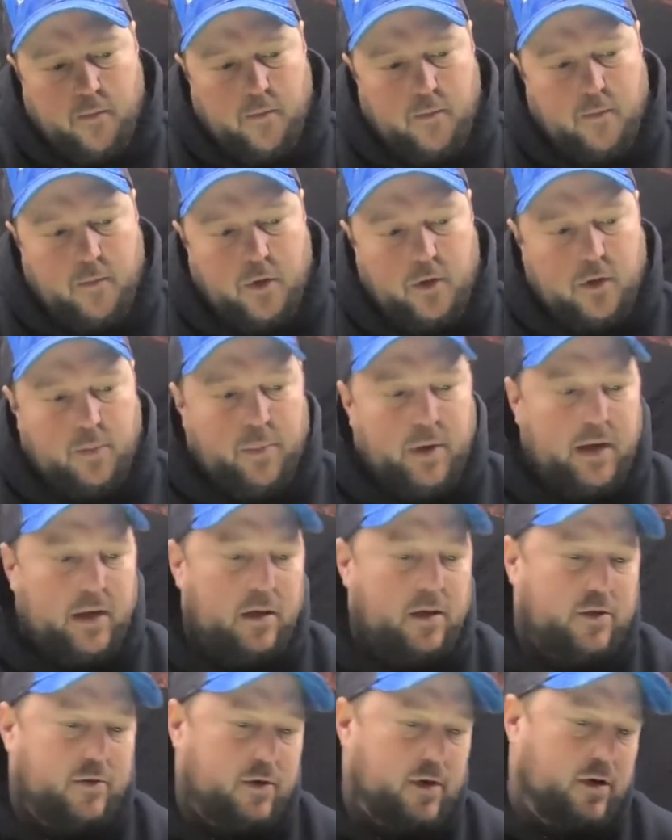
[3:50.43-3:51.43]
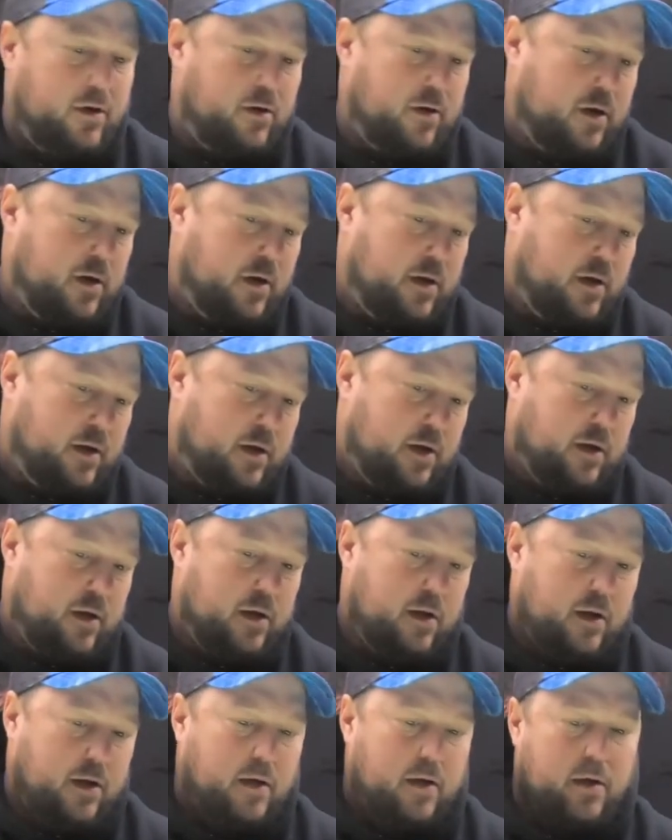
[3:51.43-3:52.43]
put the pin through,
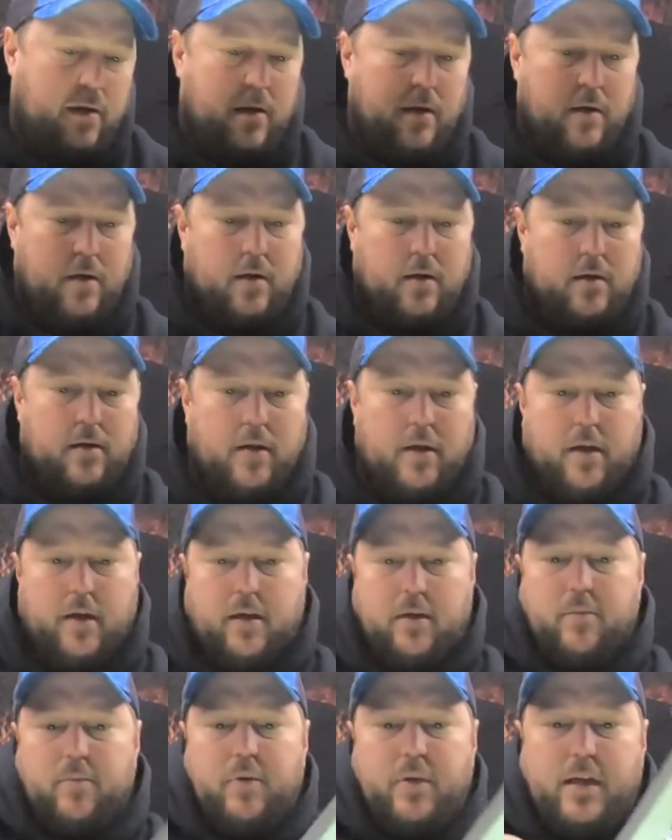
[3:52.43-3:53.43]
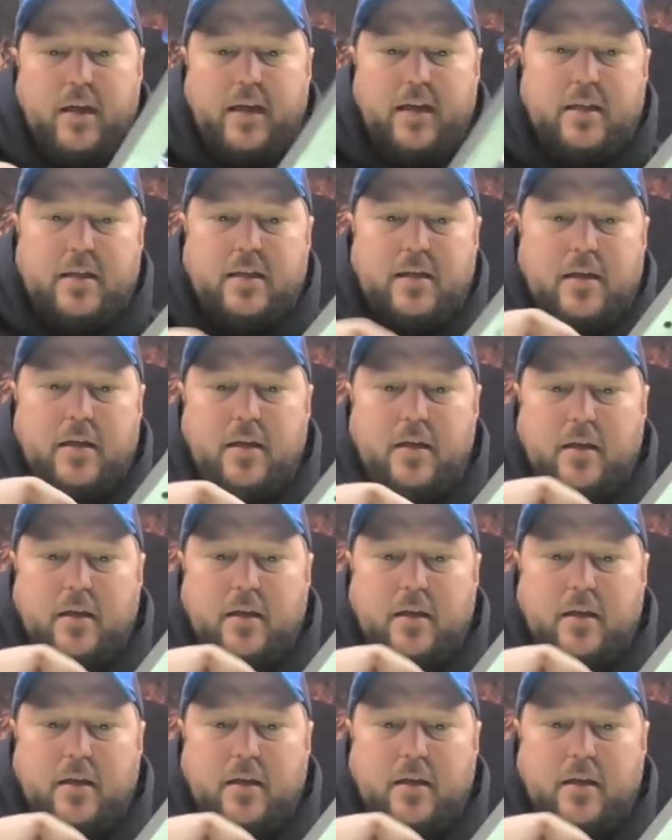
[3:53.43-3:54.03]
lock it in place,